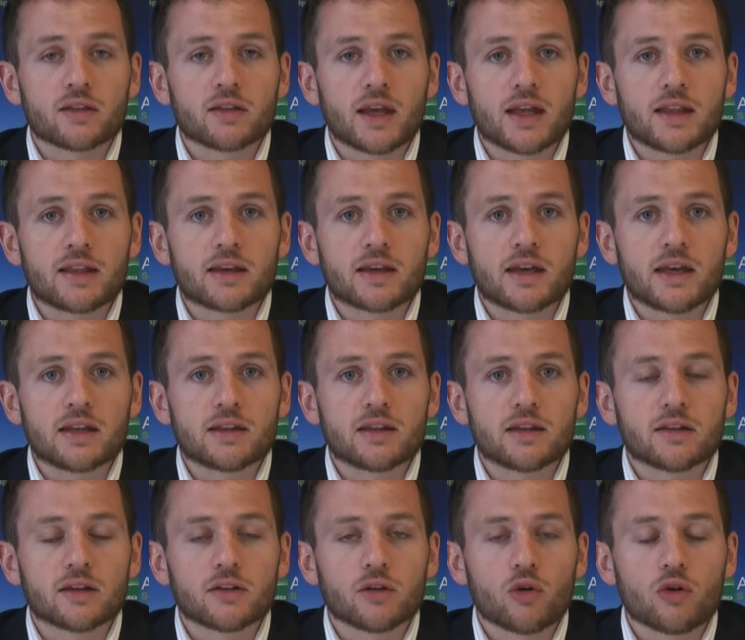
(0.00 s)
and
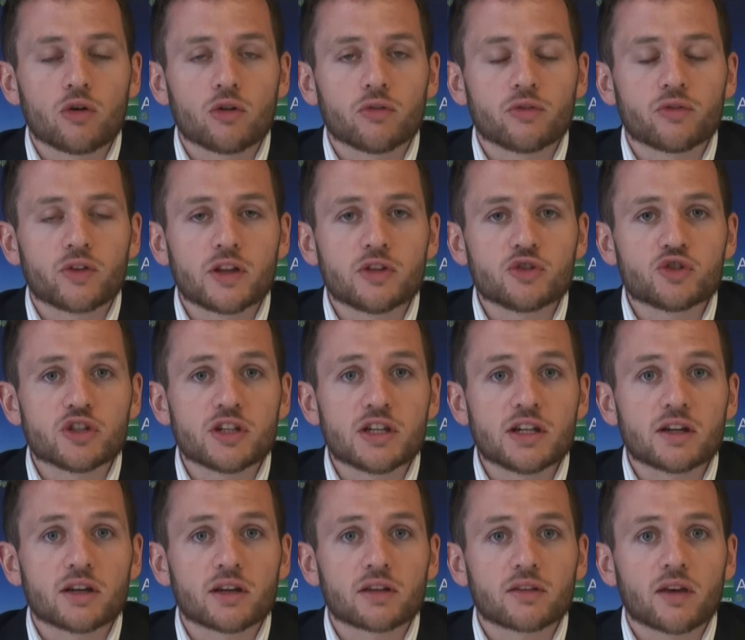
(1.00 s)
dedicated a lot of
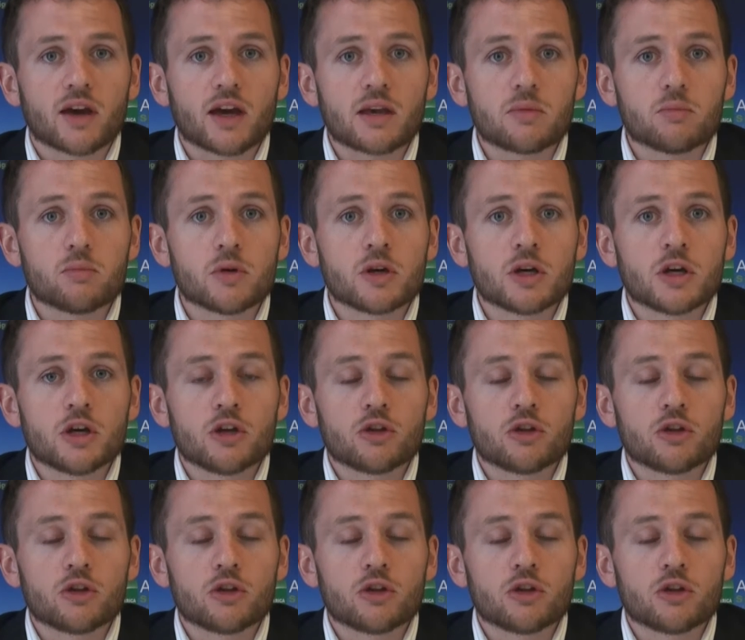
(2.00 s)
engineering time